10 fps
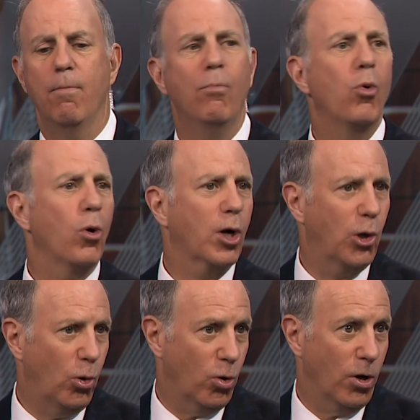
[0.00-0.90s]
more
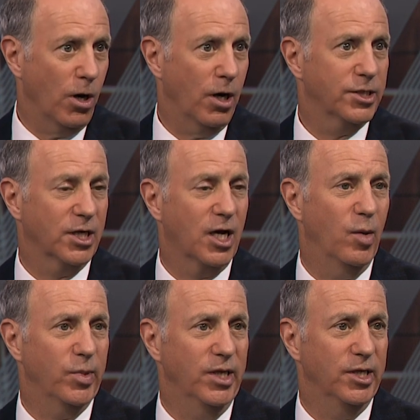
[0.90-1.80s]
core to
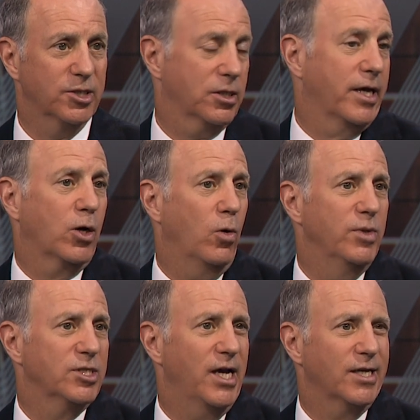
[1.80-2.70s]
companies like
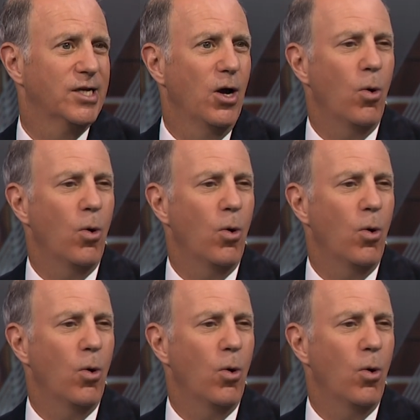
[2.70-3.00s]
Goldman Sachs.